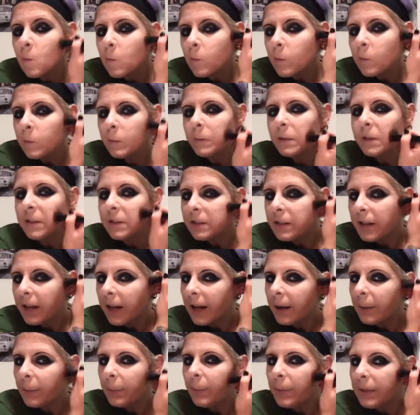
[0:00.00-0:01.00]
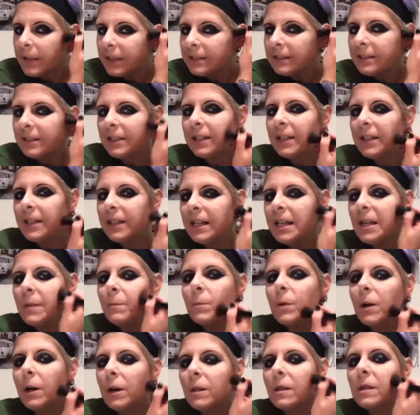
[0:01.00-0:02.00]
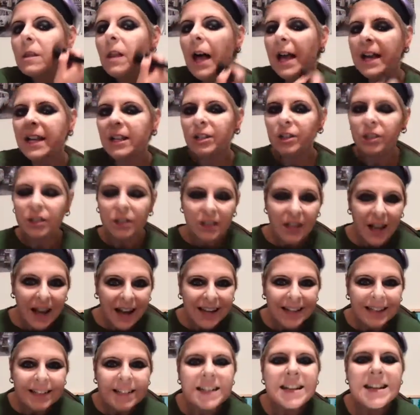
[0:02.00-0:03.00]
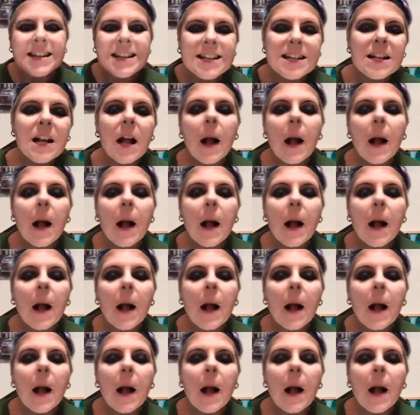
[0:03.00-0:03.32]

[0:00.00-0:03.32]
Stay busy, keep your light shining.